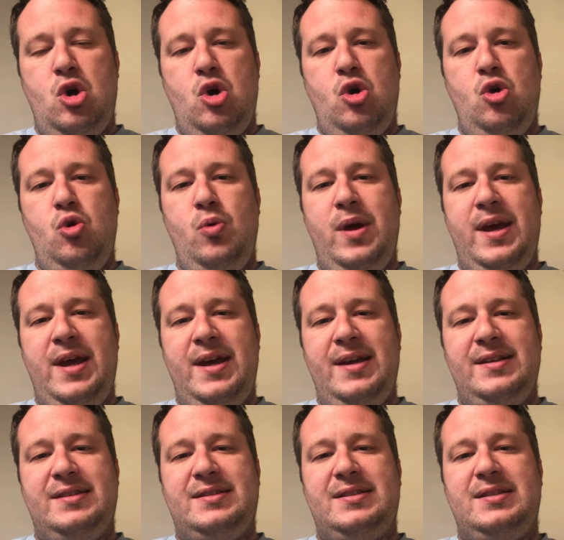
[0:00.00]
who
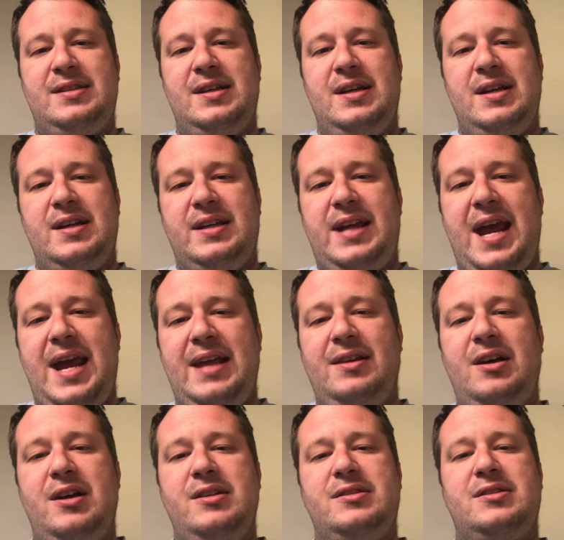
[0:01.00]
is
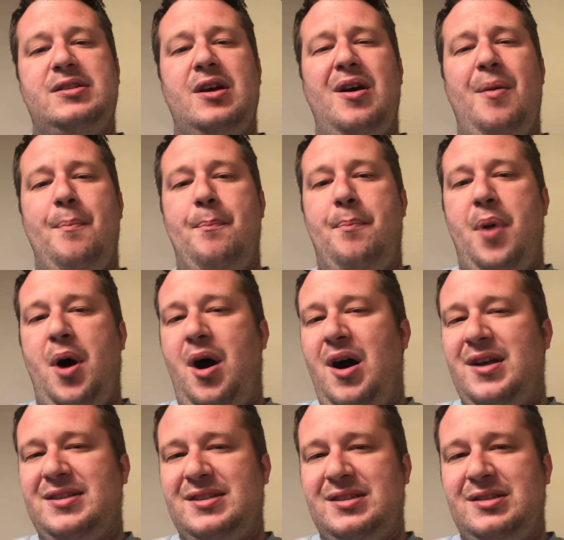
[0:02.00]
Kayla's
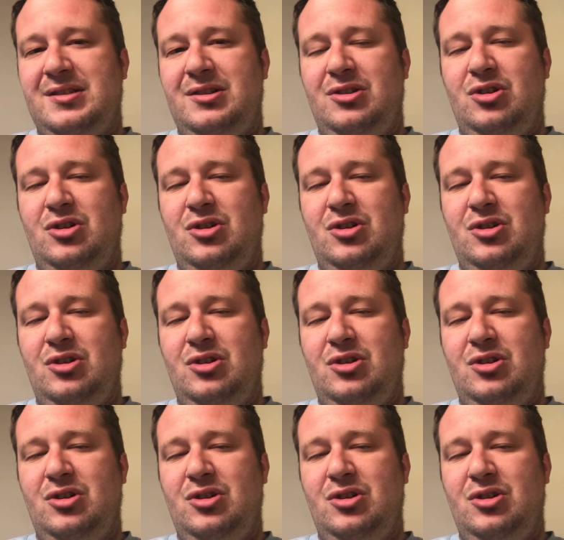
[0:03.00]
boss,